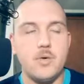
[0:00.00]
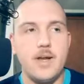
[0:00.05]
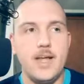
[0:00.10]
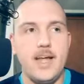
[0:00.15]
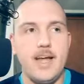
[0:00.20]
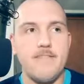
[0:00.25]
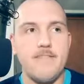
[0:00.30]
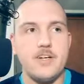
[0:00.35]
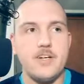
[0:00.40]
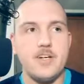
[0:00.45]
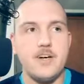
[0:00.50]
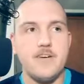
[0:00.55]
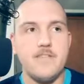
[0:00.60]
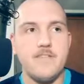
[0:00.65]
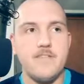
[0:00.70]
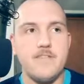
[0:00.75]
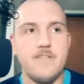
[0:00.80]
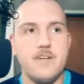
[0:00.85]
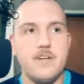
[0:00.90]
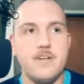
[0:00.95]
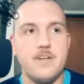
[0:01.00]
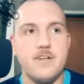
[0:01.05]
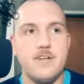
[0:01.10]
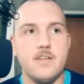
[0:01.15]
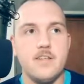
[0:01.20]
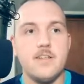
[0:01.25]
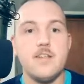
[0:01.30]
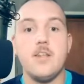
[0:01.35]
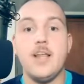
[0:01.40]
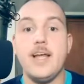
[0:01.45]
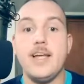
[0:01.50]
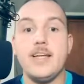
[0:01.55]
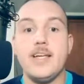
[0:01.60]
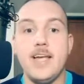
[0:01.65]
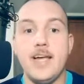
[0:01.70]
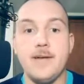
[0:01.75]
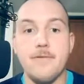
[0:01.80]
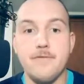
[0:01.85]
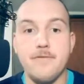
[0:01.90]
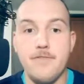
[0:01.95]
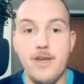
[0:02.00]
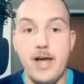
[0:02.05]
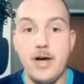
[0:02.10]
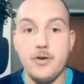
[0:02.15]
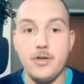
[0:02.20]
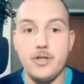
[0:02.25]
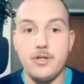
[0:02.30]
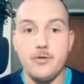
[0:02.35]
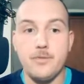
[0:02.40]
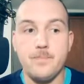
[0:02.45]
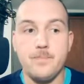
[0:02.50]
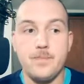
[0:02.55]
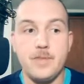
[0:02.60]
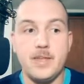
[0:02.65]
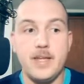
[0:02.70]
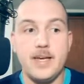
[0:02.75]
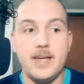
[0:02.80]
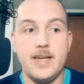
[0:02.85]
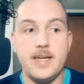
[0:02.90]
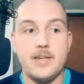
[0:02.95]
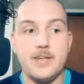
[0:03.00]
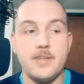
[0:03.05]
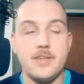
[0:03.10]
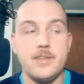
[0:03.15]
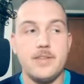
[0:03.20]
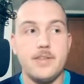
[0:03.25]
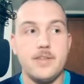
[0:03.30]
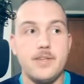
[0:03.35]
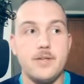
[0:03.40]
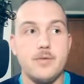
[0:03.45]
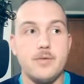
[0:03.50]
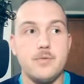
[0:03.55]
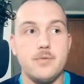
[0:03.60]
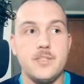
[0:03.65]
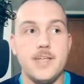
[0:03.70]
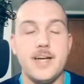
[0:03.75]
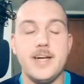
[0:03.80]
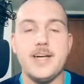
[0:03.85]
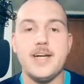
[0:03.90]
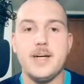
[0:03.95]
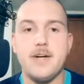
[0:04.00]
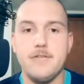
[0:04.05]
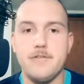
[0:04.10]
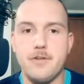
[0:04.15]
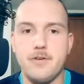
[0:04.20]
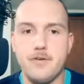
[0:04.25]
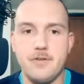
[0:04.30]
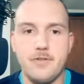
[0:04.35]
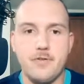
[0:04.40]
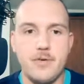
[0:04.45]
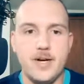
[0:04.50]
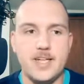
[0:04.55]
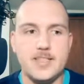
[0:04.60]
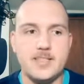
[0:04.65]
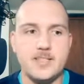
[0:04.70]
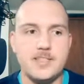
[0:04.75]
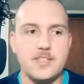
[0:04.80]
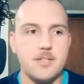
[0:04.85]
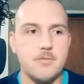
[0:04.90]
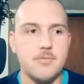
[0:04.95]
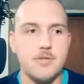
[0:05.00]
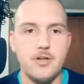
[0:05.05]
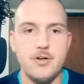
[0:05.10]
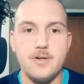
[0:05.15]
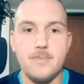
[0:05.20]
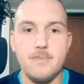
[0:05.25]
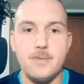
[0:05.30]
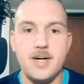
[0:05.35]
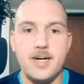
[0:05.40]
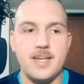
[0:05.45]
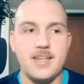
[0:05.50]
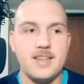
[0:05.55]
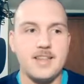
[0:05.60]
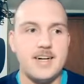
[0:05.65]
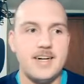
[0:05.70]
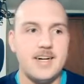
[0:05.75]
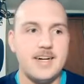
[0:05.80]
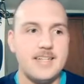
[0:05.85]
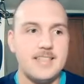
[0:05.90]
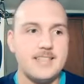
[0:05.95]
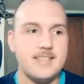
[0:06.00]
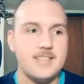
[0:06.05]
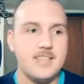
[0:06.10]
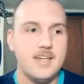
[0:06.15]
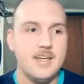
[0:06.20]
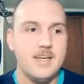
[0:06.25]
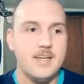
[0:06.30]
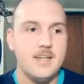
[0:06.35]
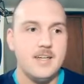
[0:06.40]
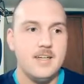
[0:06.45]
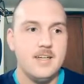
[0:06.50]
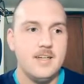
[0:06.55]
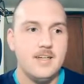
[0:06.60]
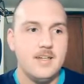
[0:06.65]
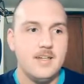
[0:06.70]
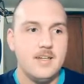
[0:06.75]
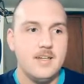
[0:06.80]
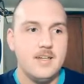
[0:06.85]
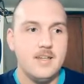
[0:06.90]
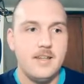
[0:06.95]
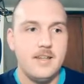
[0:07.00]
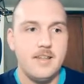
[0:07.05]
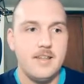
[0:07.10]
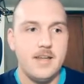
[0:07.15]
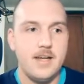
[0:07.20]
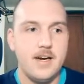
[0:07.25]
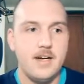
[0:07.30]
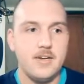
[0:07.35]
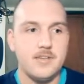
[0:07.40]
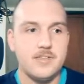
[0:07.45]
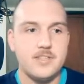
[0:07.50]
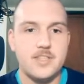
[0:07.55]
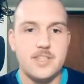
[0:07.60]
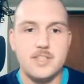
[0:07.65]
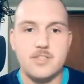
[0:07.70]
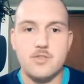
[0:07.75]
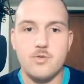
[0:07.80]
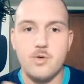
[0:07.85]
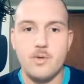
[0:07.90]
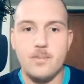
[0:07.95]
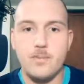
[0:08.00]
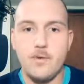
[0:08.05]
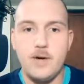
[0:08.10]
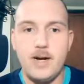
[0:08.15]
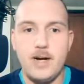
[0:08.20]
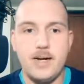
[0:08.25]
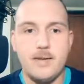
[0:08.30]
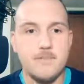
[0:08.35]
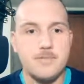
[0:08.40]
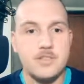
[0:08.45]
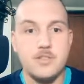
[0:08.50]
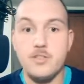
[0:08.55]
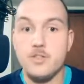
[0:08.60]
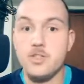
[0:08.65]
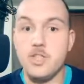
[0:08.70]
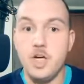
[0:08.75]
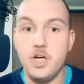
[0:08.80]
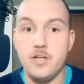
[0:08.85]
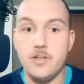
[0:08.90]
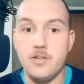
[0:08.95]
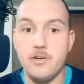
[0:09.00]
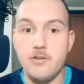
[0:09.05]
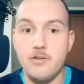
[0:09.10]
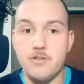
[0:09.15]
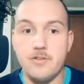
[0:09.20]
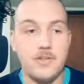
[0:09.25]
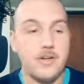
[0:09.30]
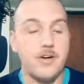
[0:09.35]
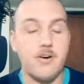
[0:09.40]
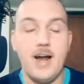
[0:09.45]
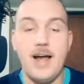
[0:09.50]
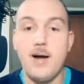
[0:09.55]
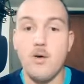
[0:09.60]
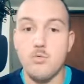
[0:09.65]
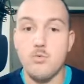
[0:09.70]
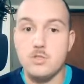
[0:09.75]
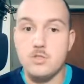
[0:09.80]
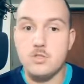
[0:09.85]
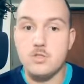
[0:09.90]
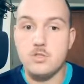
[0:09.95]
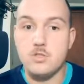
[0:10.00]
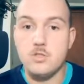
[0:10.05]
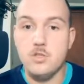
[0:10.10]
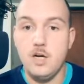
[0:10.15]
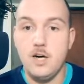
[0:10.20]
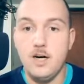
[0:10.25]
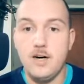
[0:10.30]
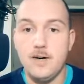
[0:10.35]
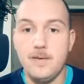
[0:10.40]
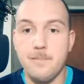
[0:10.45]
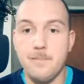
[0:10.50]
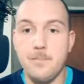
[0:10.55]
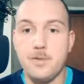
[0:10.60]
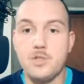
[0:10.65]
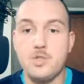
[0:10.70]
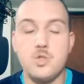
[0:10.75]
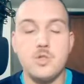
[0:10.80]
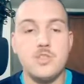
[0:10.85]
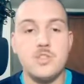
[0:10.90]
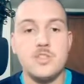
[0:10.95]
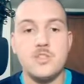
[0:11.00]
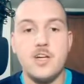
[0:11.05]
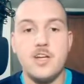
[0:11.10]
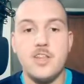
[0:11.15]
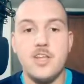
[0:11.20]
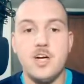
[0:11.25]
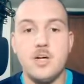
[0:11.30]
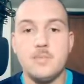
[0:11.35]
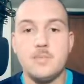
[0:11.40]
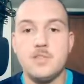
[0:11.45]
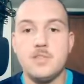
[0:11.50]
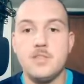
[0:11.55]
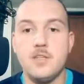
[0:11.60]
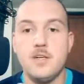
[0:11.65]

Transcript: have enough late game value. You take care of their threats, their Bloated Pythons, their Zixor Primes, and they're done. They're out. But Jewel of N'Zoth helps